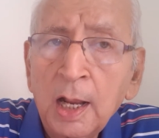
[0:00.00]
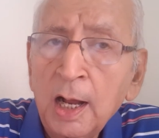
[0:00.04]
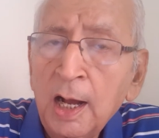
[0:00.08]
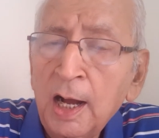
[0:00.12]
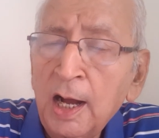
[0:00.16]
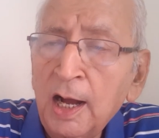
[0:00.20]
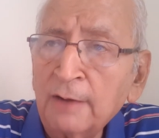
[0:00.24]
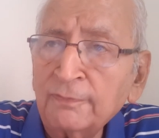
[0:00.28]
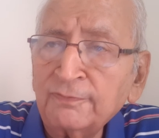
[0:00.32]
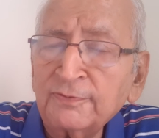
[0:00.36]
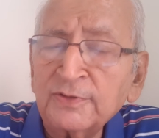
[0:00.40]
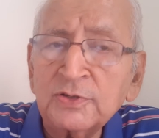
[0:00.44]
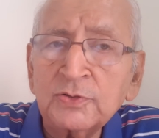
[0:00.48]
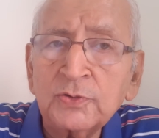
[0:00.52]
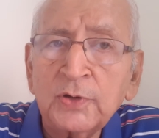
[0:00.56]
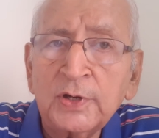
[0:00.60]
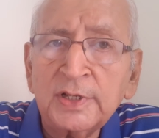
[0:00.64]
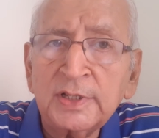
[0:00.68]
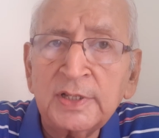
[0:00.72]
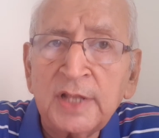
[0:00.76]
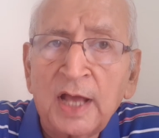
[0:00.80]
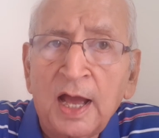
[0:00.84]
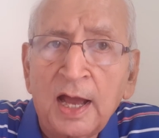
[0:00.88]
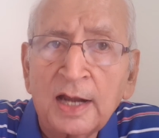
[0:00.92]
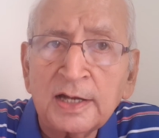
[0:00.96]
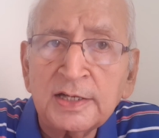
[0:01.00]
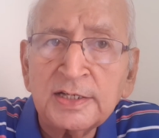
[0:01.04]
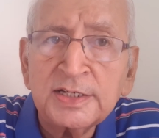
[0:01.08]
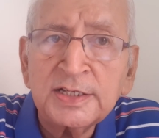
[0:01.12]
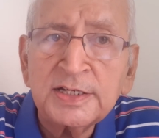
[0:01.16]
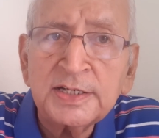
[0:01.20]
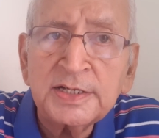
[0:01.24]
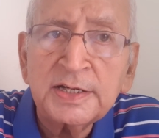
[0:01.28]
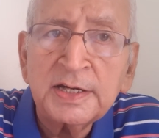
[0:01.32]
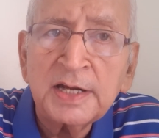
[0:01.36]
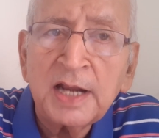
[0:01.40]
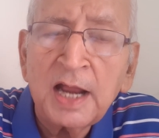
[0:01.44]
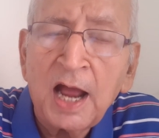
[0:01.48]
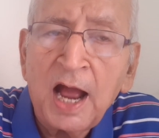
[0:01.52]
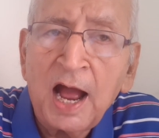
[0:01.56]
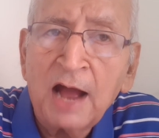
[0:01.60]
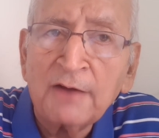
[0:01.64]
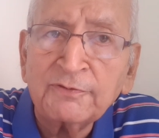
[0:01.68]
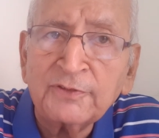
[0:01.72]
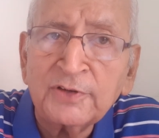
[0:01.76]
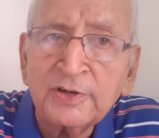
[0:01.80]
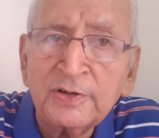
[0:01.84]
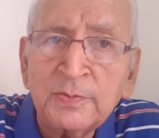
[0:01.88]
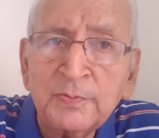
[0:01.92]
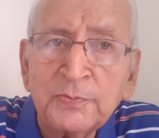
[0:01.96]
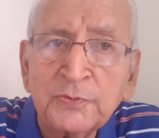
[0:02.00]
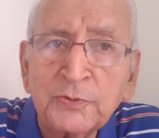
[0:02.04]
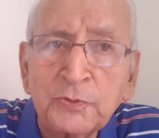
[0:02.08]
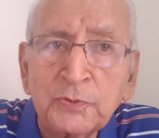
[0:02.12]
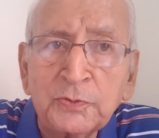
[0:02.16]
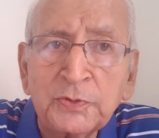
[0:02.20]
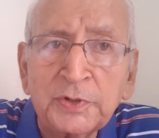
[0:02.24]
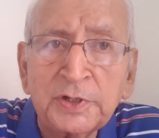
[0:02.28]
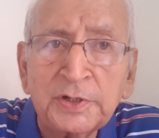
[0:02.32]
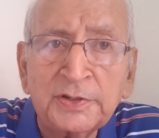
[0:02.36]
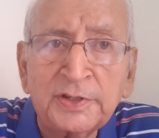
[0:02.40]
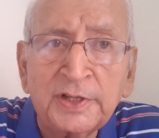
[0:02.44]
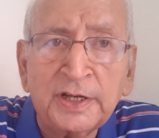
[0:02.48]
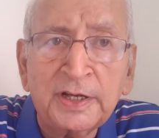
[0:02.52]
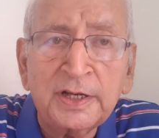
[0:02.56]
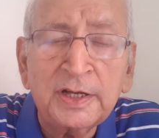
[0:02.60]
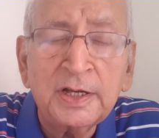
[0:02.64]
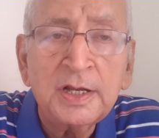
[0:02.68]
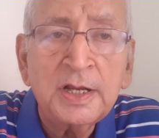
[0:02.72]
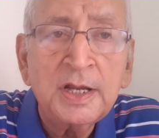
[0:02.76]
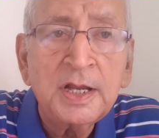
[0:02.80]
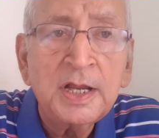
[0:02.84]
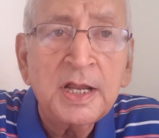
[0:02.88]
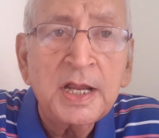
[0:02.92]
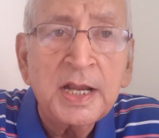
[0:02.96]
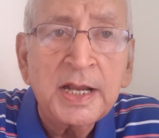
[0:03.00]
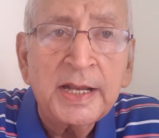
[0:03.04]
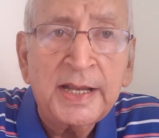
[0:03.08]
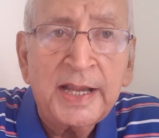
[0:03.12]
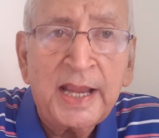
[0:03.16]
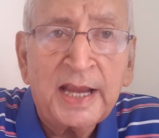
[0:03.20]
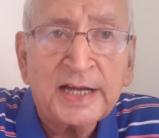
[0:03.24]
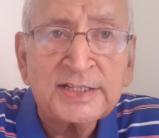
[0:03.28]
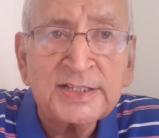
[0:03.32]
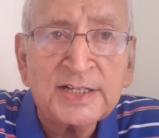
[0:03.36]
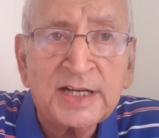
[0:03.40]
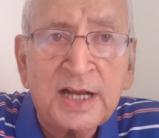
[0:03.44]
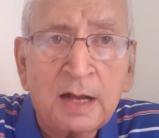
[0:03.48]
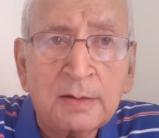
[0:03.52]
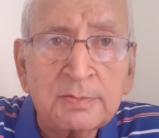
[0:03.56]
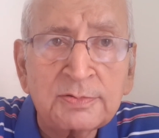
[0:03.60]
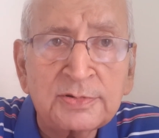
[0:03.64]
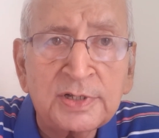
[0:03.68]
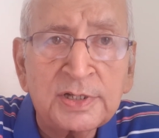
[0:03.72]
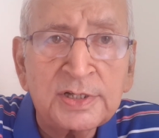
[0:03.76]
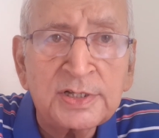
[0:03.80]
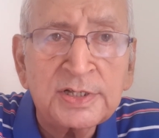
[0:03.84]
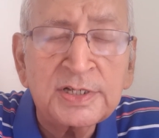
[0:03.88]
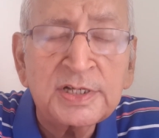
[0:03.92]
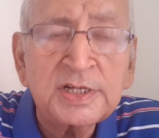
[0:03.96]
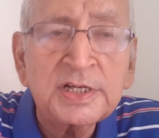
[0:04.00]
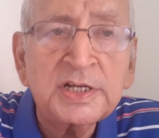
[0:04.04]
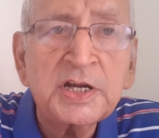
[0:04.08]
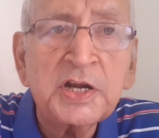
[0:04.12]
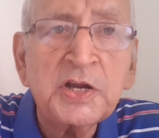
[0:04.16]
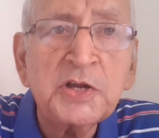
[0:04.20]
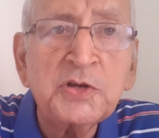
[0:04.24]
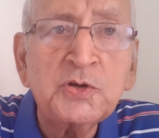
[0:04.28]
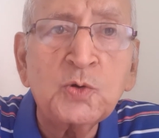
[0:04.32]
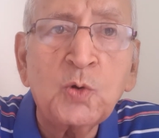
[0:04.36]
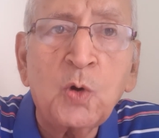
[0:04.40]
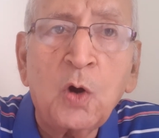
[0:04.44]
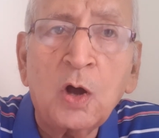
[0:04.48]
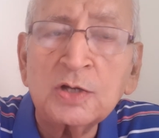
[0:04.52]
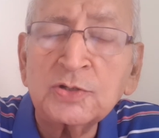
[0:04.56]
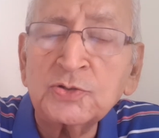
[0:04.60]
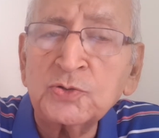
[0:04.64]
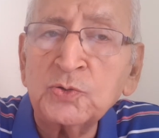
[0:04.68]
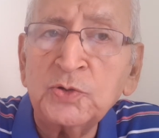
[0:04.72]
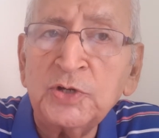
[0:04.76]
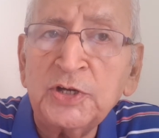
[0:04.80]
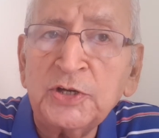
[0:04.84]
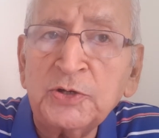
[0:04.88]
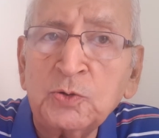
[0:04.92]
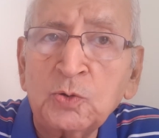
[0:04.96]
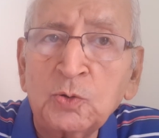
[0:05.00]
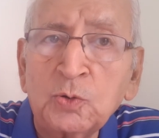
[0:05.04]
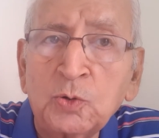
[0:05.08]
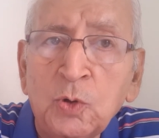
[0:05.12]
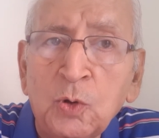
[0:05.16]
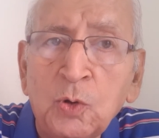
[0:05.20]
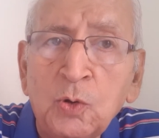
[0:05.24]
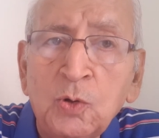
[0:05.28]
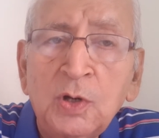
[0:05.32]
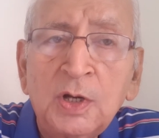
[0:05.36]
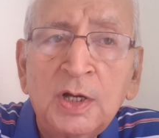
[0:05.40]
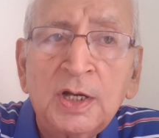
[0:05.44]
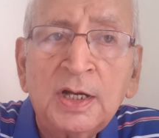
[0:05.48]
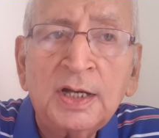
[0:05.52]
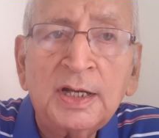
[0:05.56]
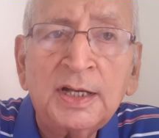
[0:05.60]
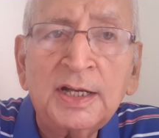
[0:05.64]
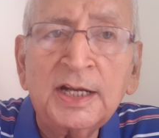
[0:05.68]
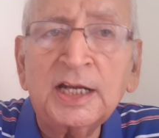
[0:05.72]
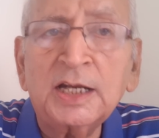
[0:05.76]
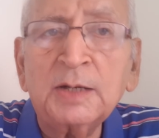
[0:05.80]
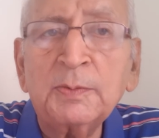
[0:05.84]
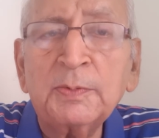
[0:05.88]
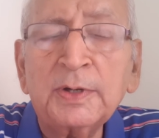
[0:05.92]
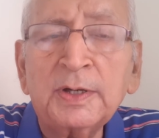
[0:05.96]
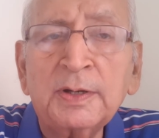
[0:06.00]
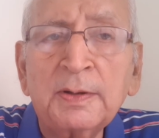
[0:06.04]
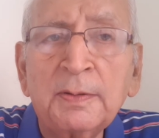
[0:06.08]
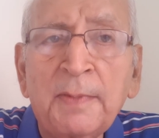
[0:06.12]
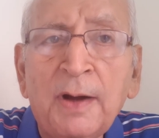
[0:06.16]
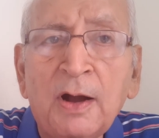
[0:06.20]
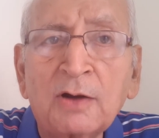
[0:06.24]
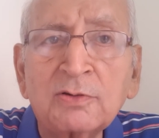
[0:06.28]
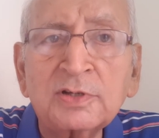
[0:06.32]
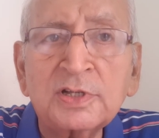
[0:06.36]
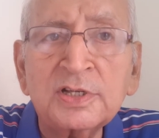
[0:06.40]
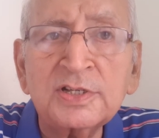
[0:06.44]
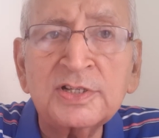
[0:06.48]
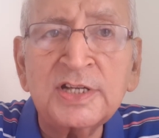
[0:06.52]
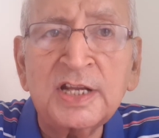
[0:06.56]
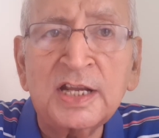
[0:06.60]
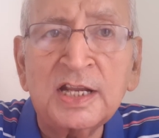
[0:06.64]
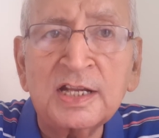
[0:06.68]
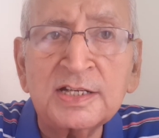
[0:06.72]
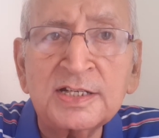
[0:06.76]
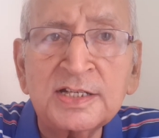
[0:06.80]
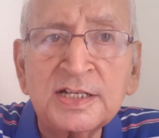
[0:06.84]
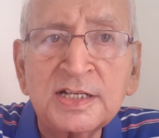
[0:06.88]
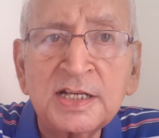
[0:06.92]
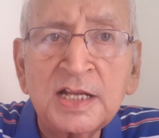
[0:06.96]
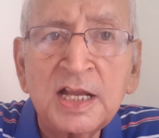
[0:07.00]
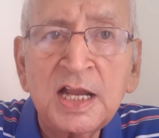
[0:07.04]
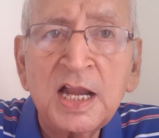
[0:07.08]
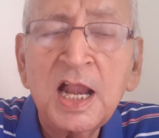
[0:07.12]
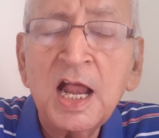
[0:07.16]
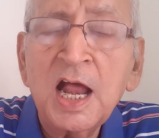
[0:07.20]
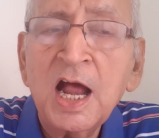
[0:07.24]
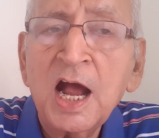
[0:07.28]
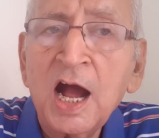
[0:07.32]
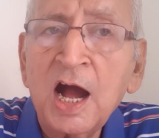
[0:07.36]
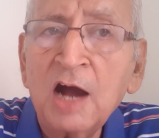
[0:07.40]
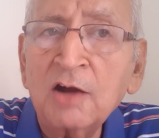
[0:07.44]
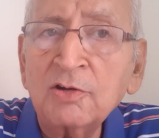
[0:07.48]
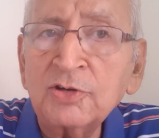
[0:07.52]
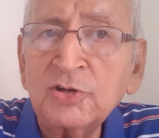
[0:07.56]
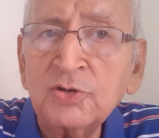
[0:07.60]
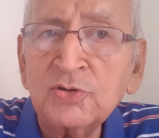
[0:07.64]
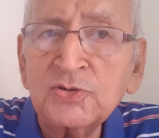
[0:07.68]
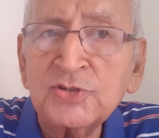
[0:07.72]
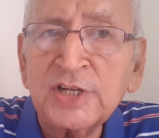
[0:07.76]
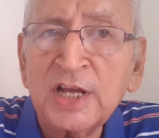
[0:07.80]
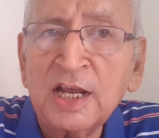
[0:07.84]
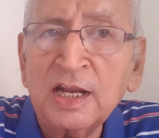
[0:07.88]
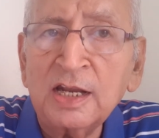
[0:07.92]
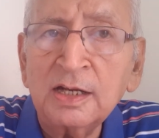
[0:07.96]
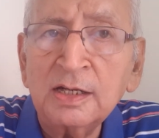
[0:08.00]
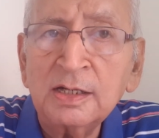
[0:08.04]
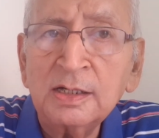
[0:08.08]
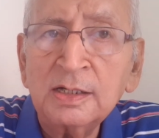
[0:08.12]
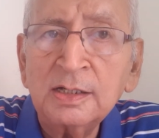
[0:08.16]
After doing that, after improving the thing, next comes is you also need to know a little bit about the sales. How do you sell?